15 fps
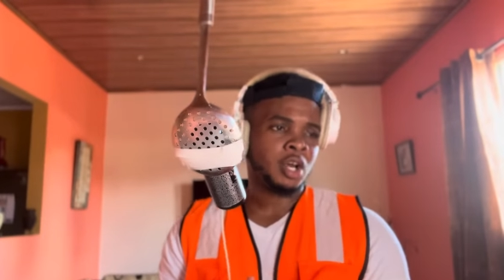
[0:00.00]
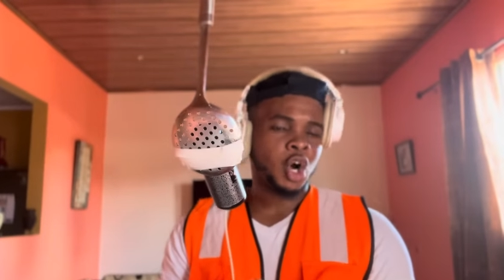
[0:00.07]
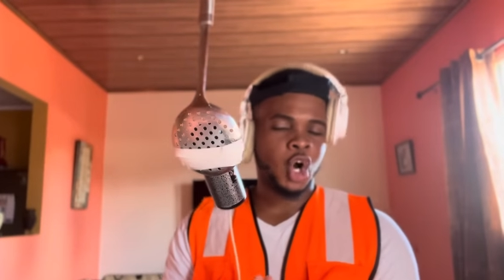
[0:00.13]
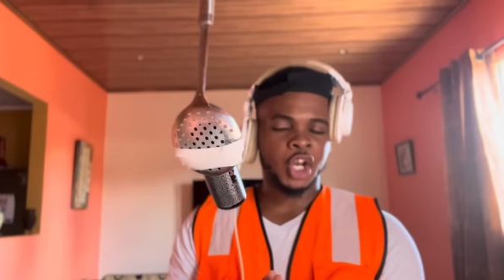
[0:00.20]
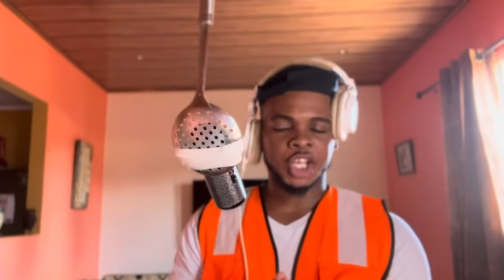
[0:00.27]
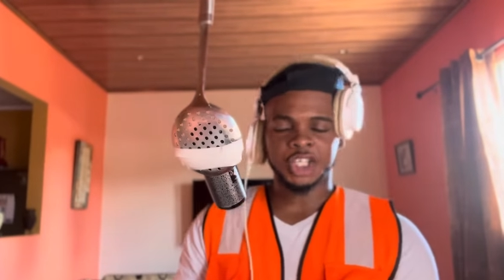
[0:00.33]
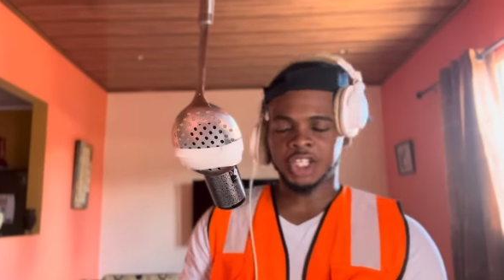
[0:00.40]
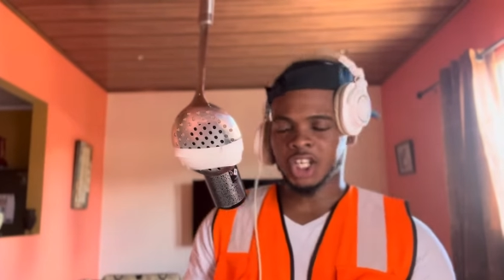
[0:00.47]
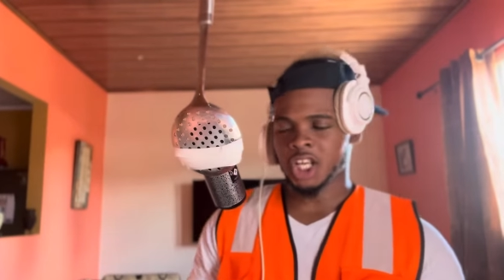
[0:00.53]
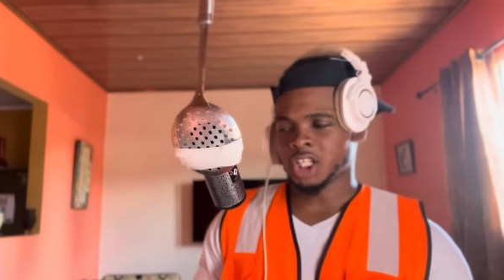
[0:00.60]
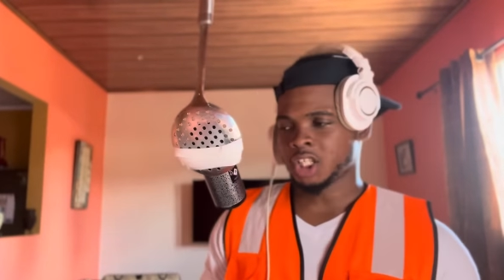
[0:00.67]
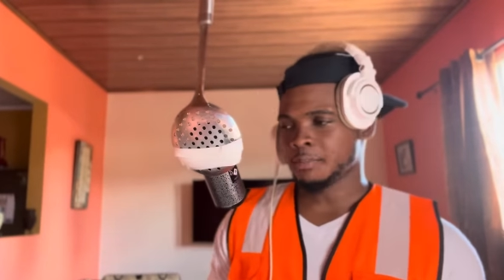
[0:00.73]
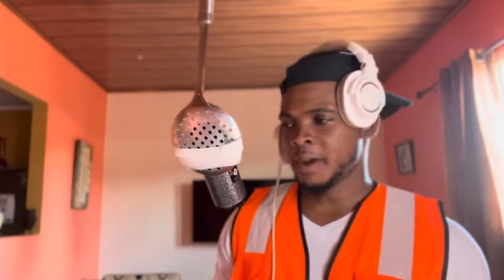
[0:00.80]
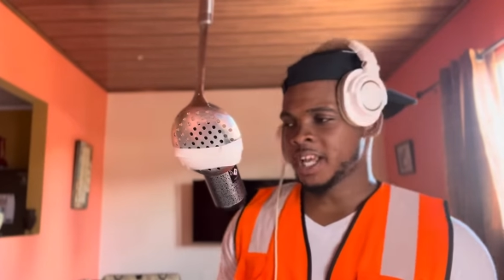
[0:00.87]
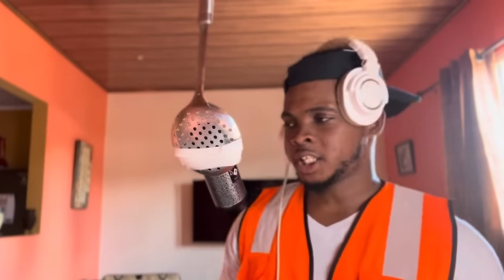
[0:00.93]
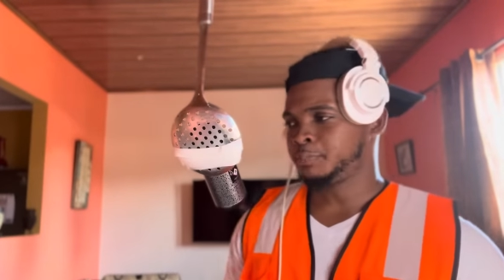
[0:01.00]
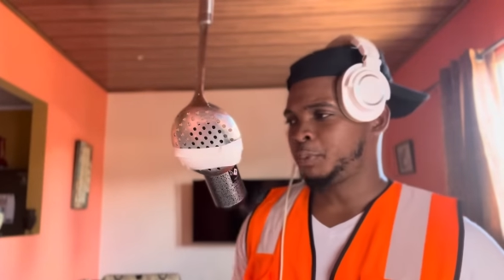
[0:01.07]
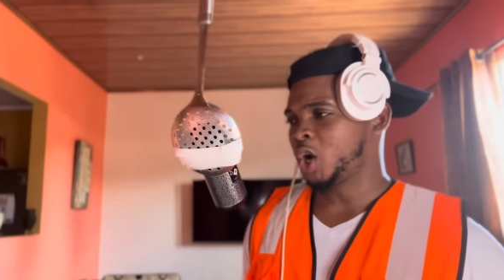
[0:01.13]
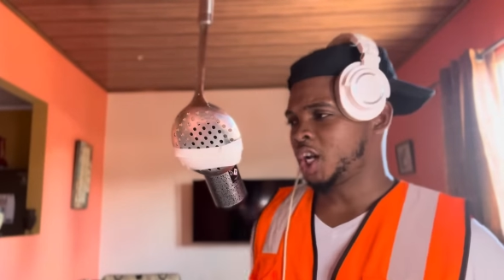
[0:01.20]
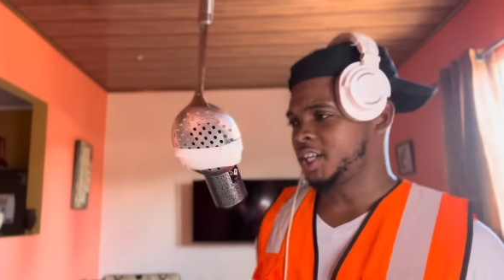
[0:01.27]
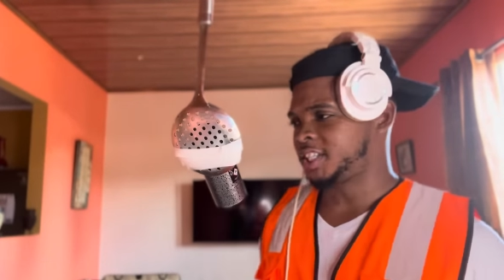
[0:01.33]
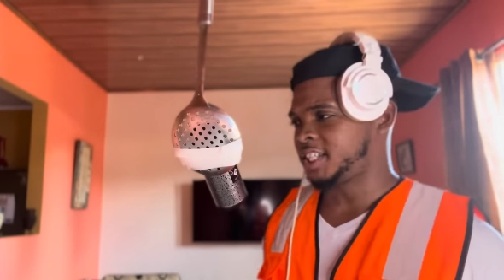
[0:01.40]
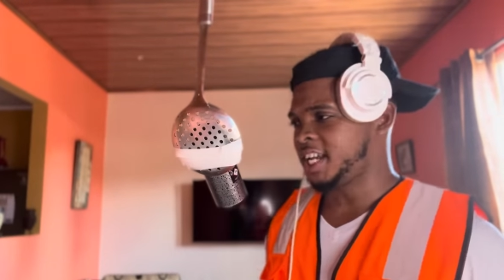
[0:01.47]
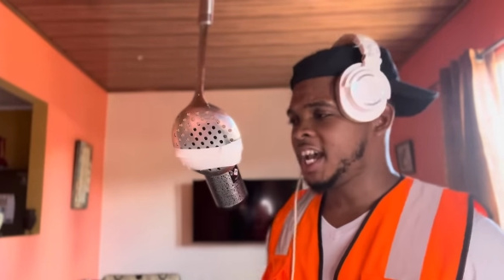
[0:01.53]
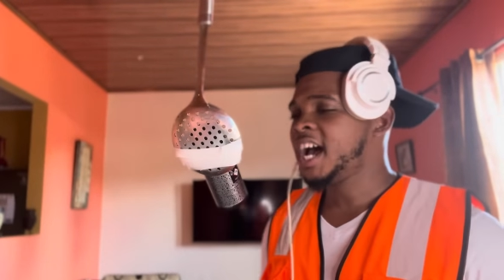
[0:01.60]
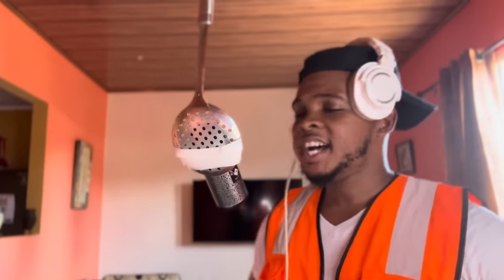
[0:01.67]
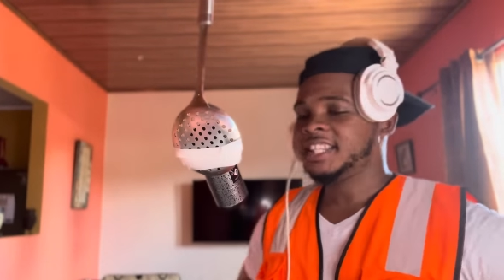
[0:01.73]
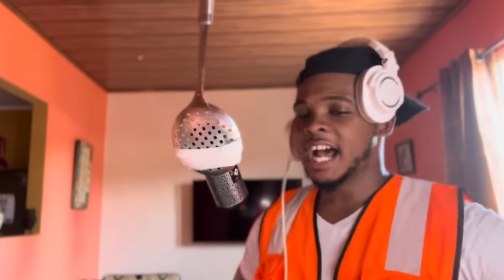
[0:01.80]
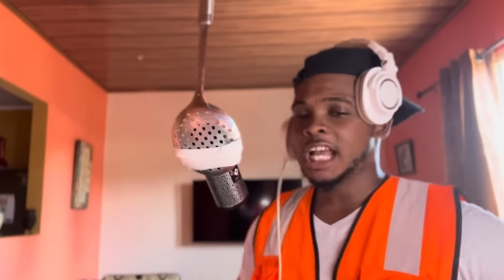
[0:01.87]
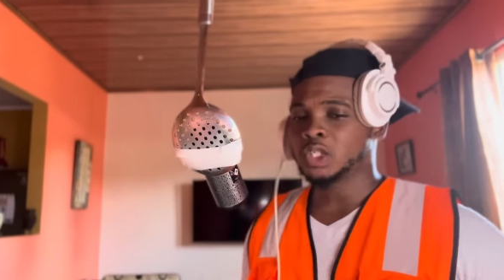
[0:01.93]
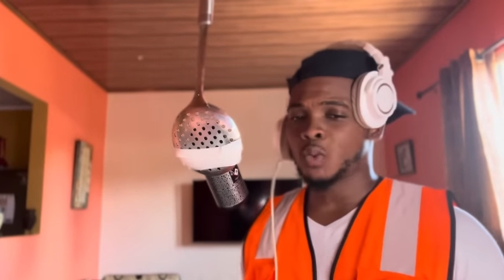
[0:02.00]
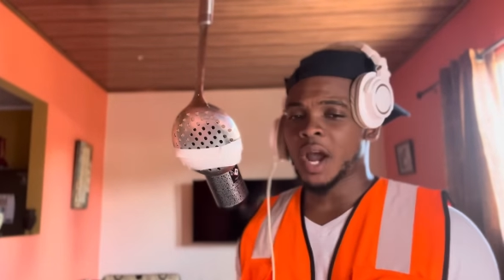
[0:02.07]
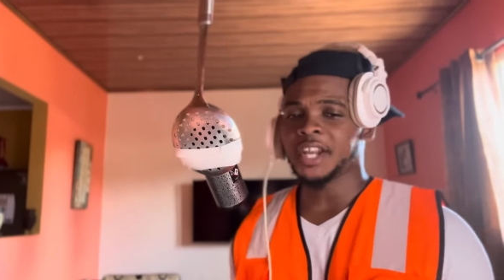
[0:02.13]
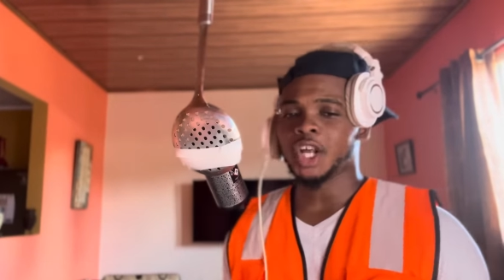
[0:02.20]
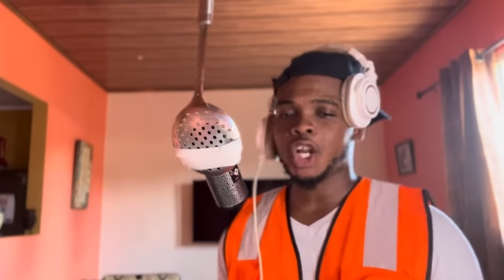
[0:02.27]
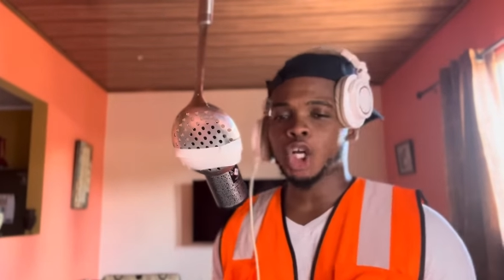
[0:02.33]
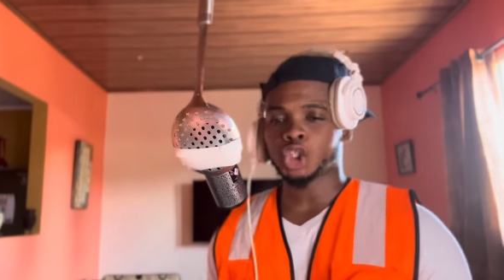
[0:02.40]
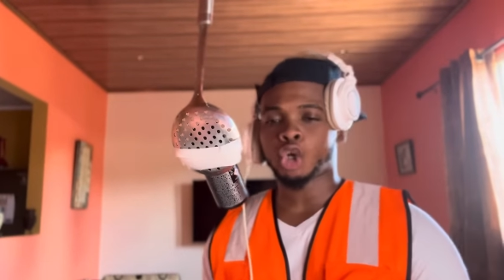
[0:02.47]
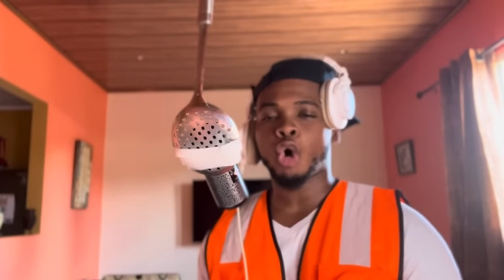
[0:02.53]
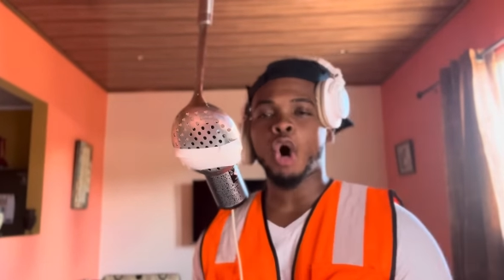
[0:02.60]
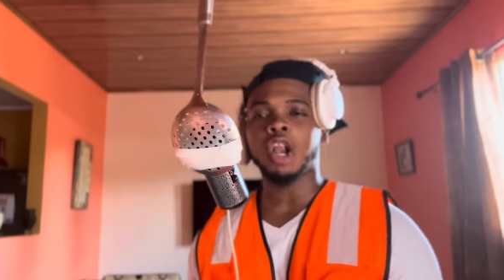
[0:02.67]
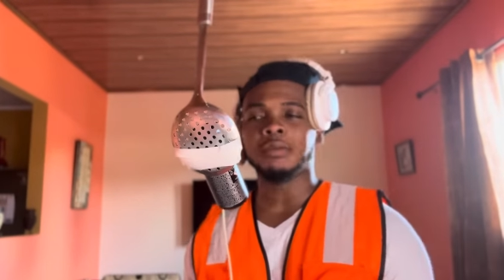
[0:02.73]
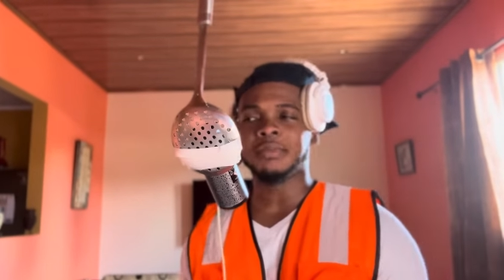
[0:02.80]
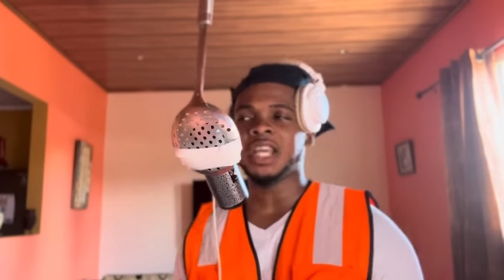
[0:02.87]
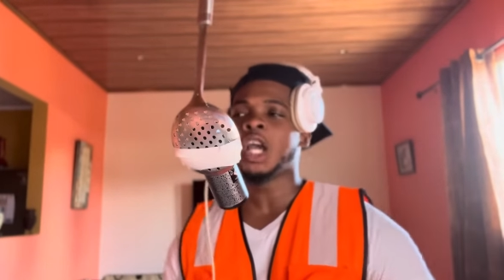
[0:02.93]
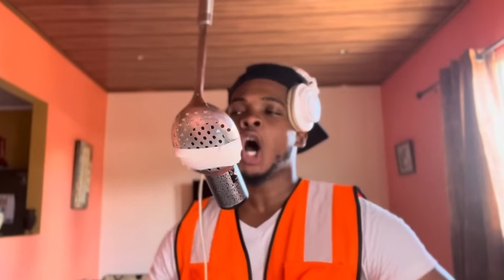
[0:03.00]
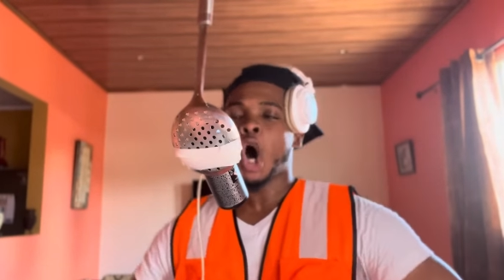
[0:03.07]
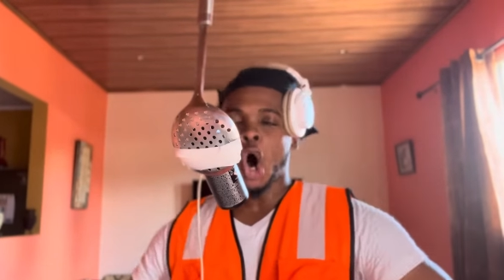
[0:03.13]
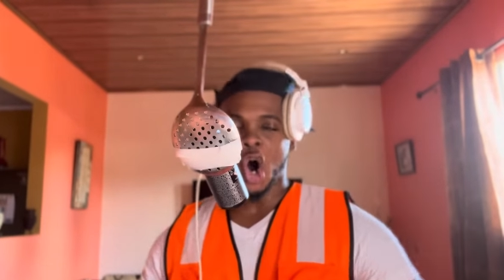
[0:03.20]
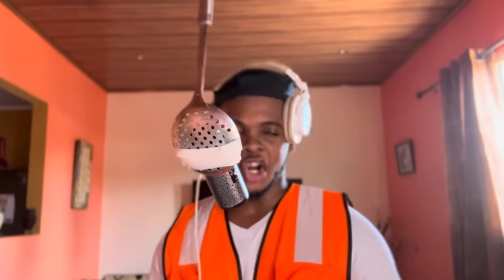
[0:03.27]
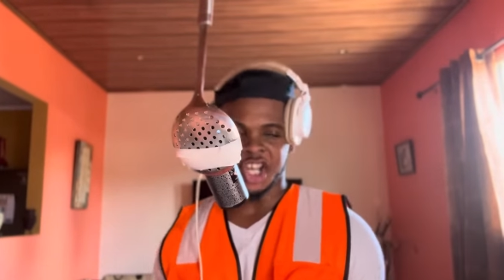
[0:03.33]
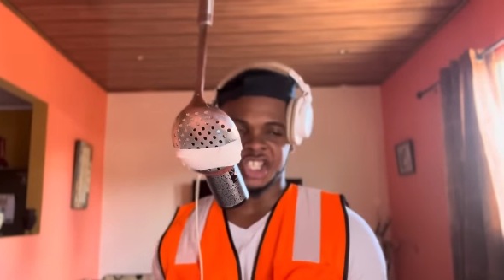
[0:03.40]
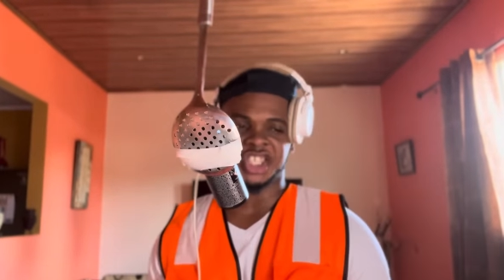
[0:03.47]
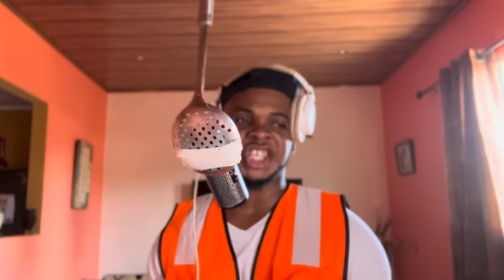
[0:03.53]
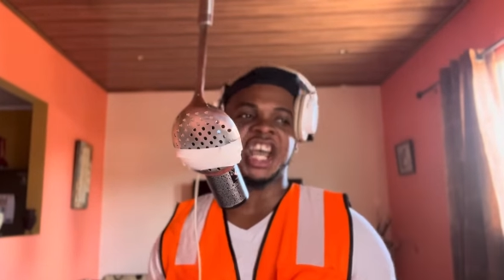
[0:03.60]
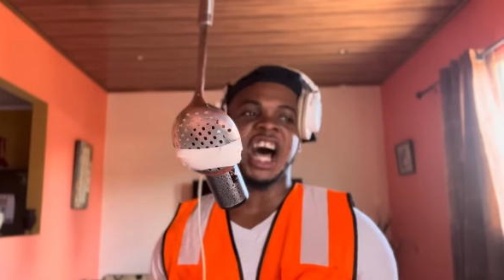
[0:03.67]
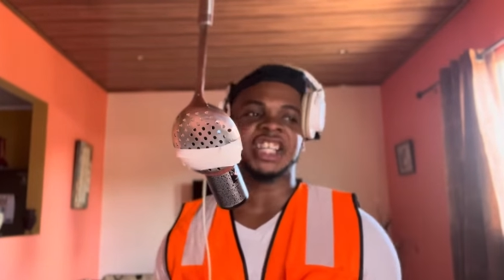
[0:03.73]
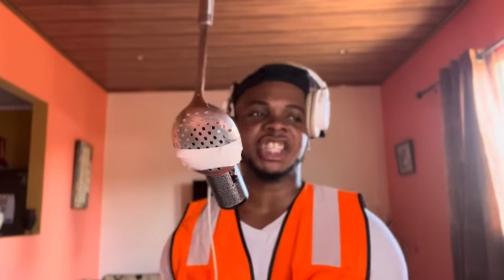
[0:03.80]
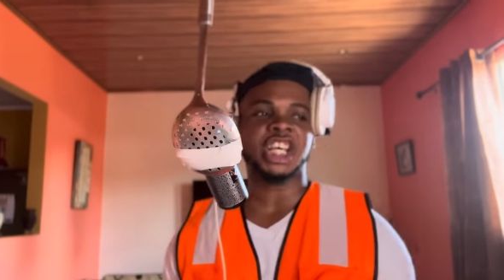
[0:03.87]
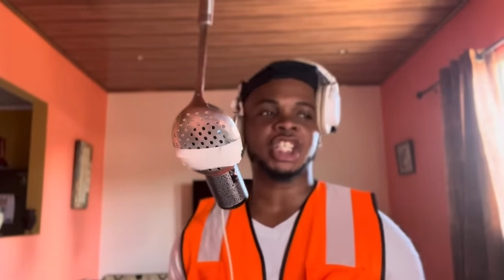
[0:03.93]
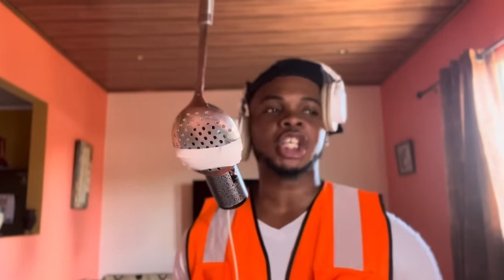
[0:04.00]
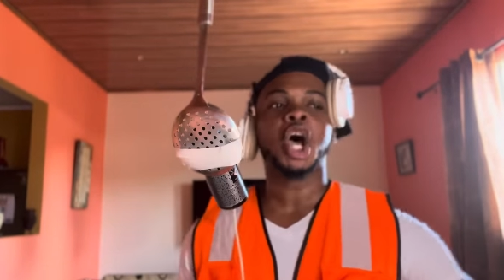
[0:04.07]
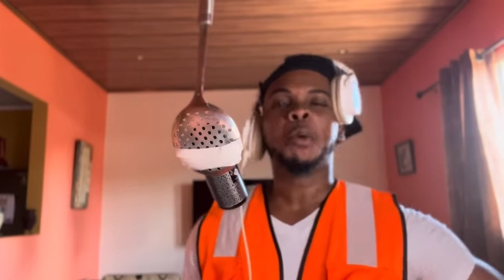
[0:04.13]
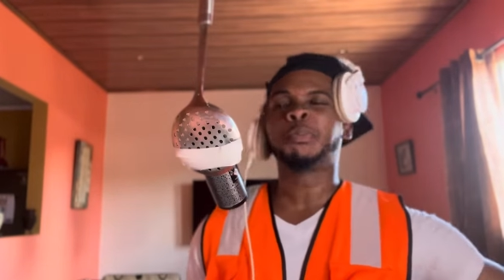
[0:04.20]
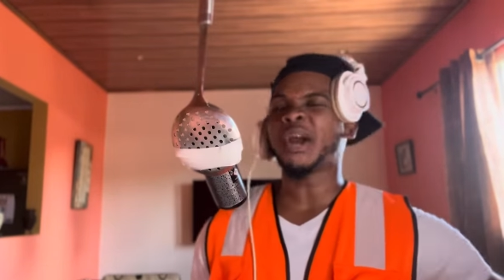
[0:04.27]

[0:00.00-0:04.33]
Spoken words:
Honesty is the best policy. That is why they just call me Honest the Artist.